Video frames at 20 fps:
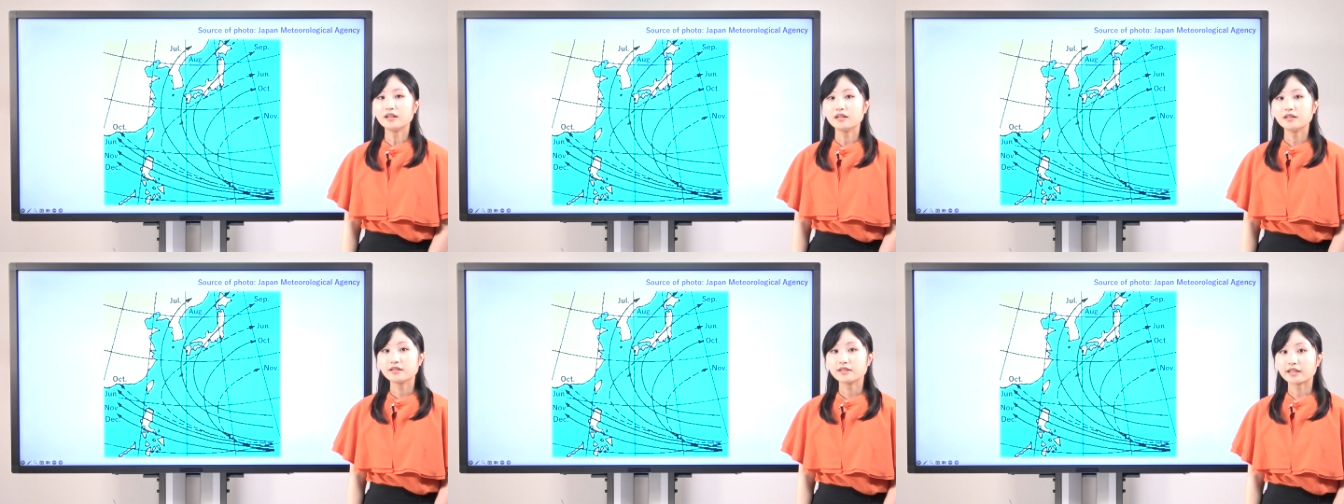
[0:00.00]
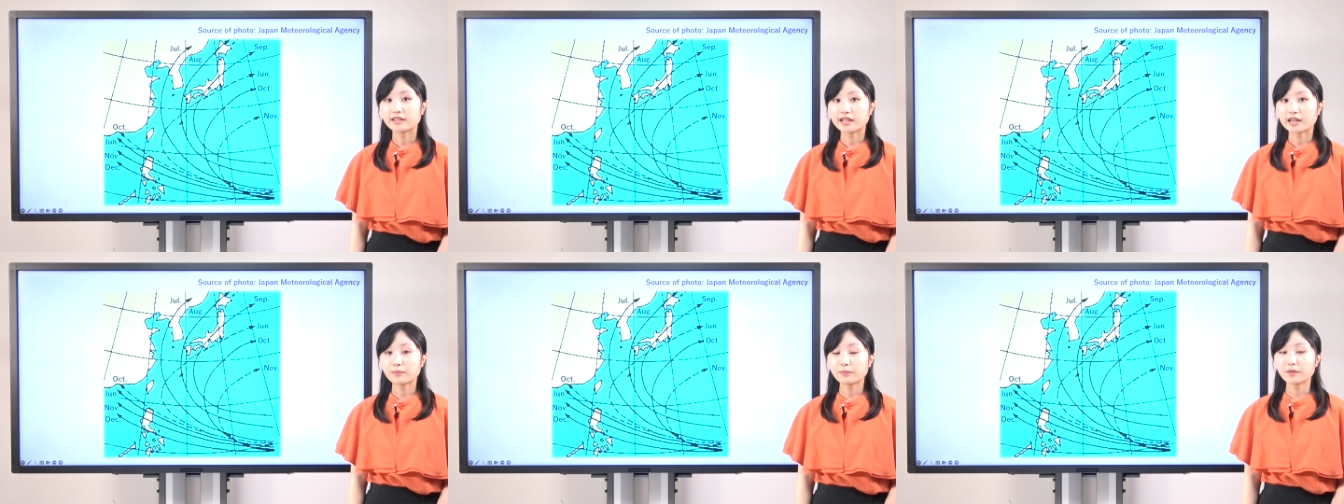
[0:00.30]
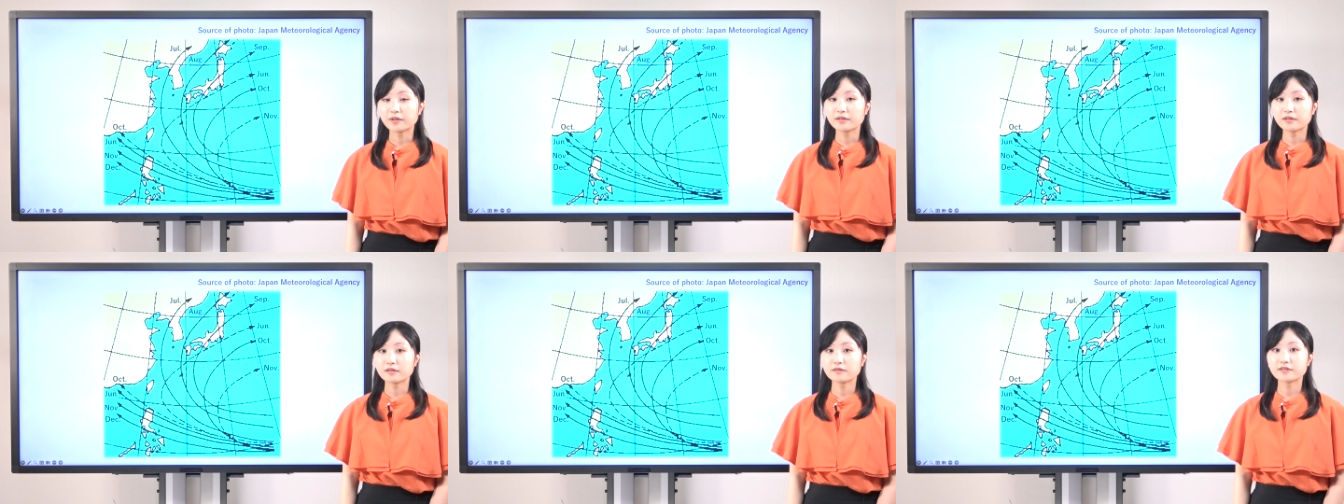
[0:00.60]
The
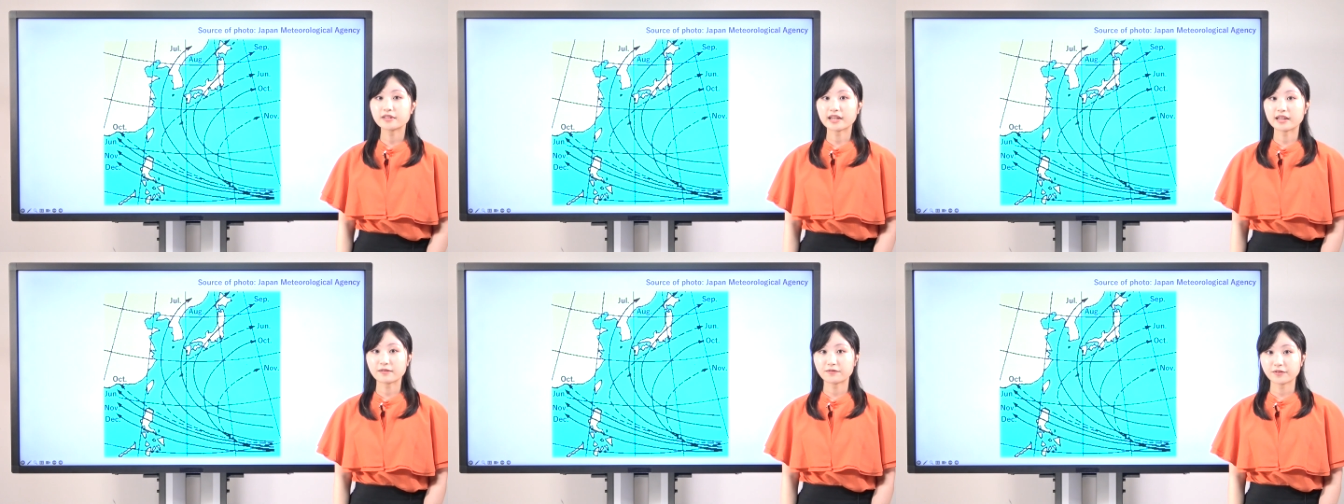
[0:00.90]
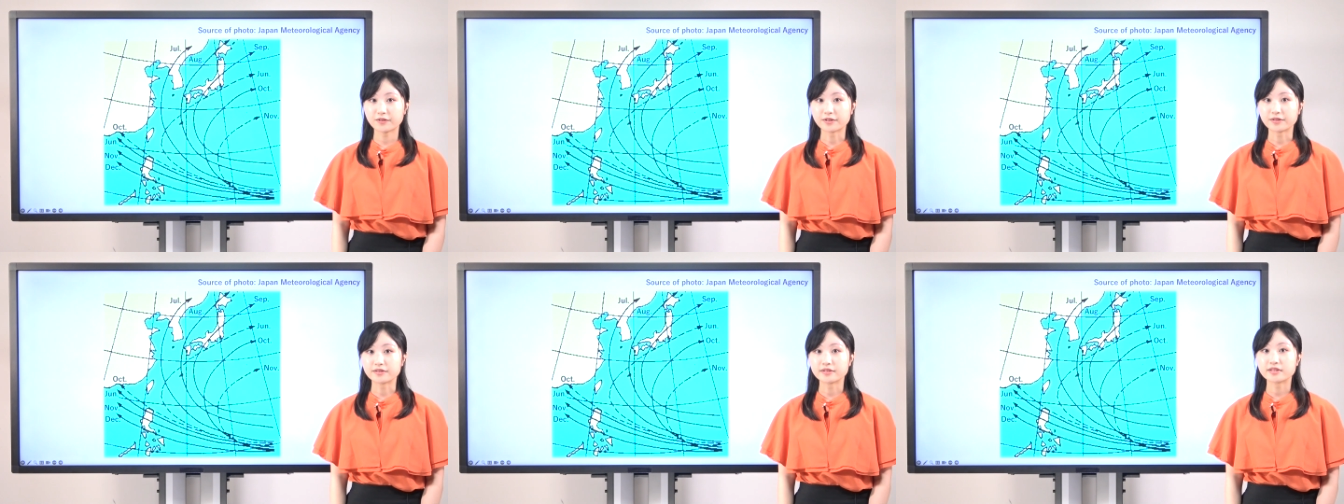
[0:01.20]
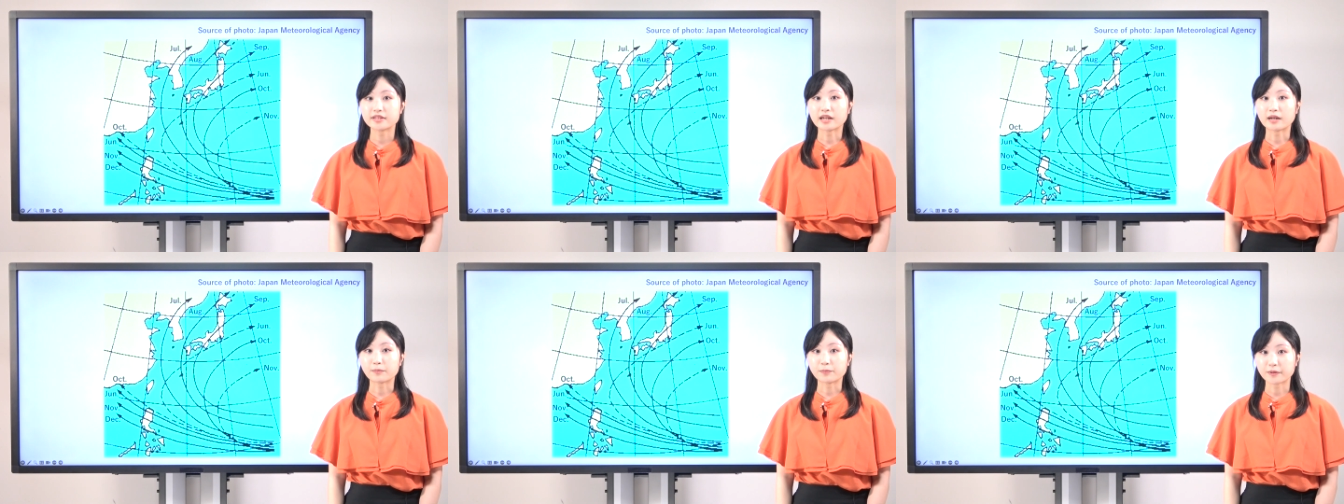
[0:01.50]
number of typhoons
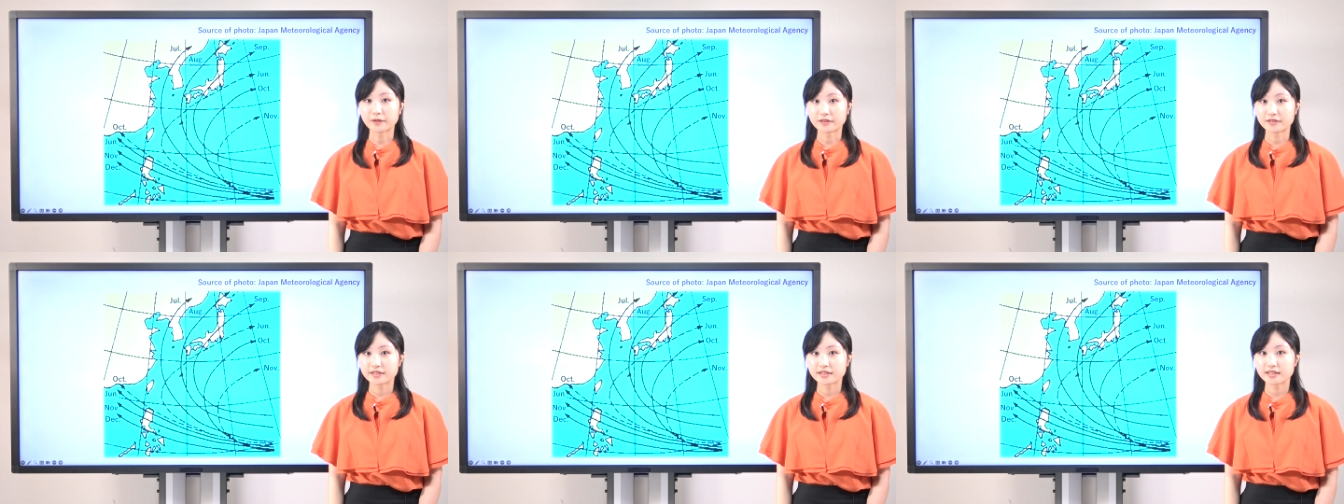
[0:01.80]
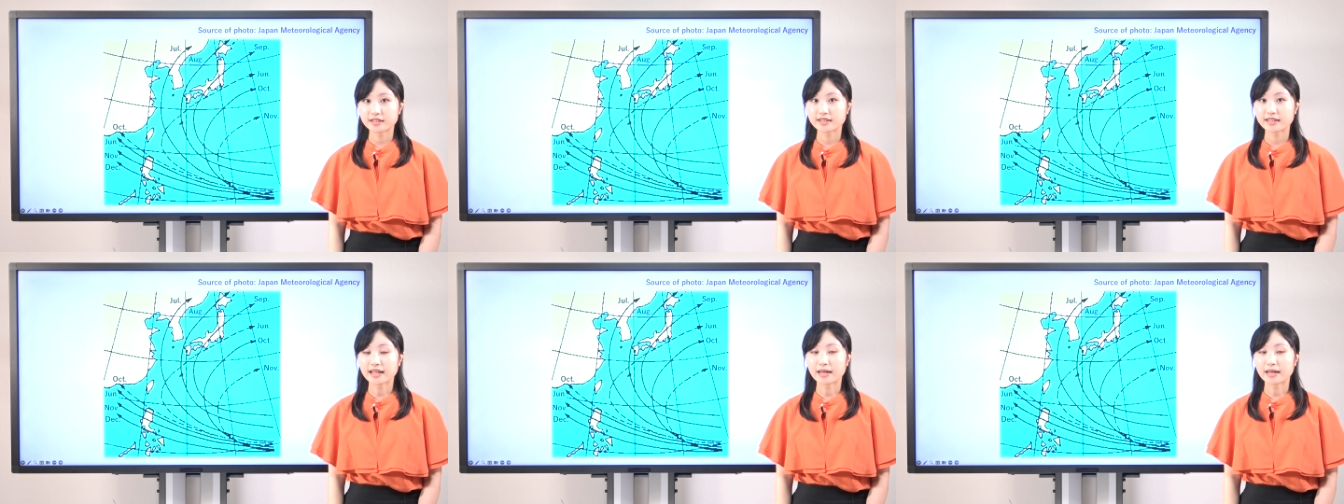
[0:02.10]
approaching